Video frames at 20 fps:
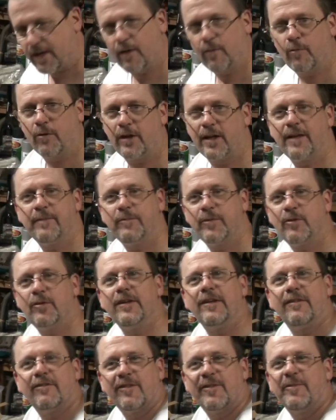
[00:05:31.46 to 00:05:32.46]
out what I'm
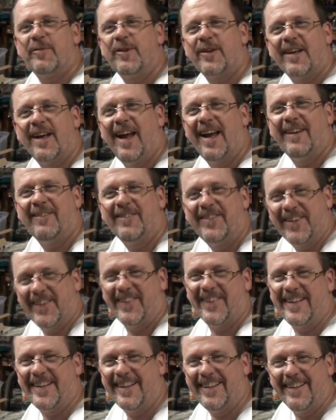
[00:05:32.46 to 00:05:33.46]
doing from what I'm
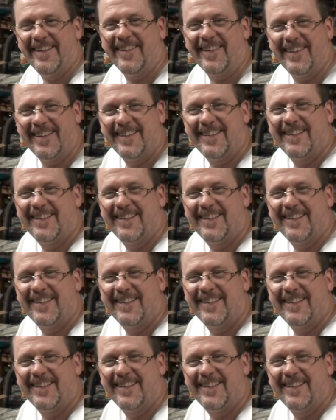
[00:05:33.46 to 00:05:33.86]
doing here.